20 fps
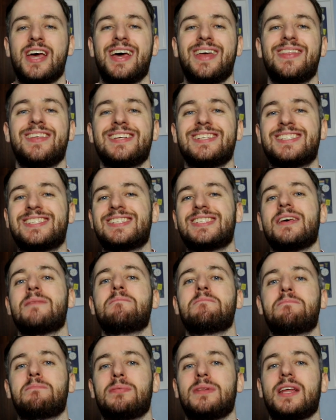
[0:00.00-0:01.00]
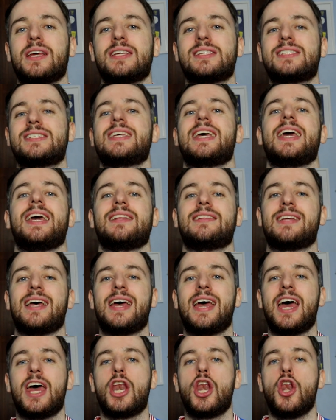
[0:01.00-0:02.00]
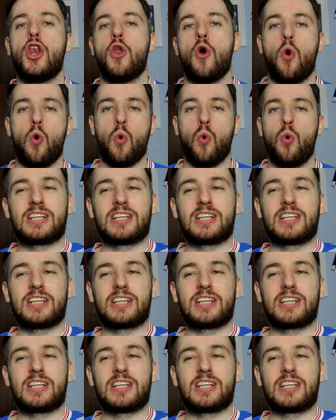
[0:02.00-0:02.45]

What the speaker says: that simply said no.